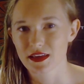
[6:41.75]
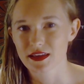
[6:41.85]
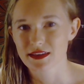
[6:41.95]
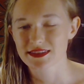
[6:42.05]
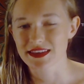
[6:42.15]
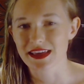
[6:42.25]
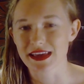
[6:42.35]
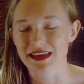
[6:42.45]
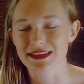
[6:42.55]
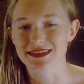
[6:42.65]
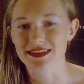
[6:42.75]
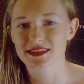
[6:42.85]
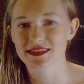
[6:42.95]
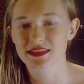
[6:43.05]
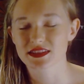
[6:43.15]
Seeking
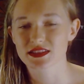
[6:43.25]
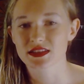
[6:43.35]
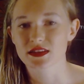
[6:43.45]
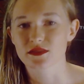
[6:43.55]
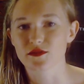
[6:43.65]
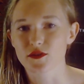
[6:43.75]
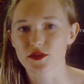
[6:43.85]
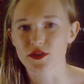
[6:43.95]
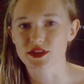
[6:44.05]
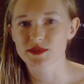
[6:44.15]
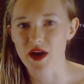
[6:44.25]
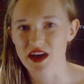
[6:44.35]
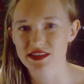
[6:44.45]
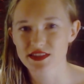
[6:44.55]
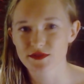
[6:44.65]
assistance for those
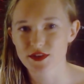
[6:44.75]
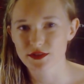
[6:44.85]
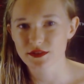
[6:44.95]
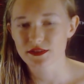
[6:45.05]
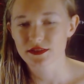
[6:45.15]
parts of you